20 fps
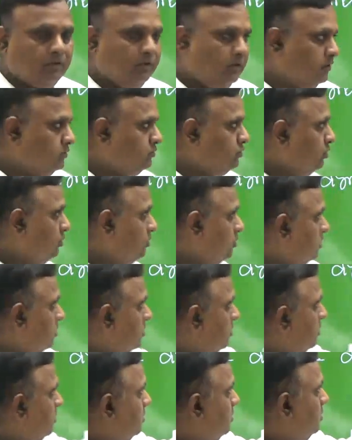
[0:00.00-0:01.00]
So
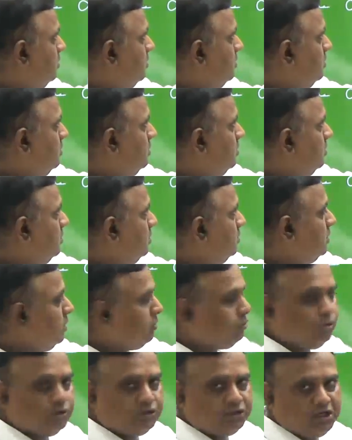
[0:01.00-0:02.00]
the
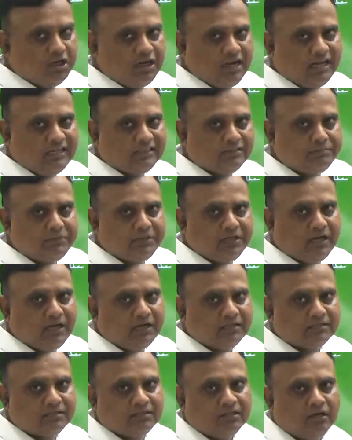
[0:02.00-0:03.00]
question has been
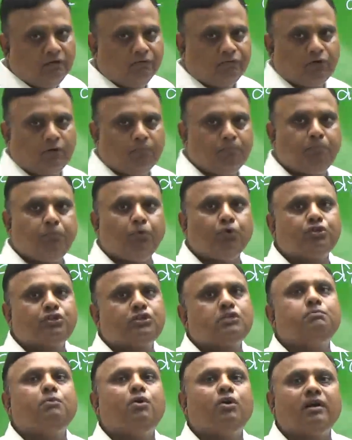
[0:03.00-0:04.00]
asked from
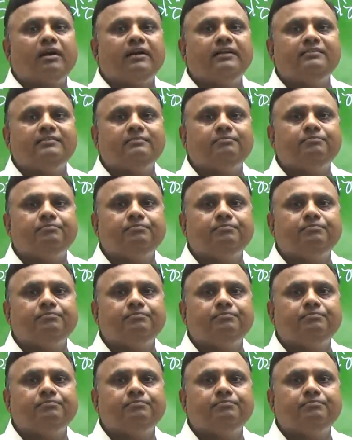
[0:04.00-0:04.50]
postmodernism.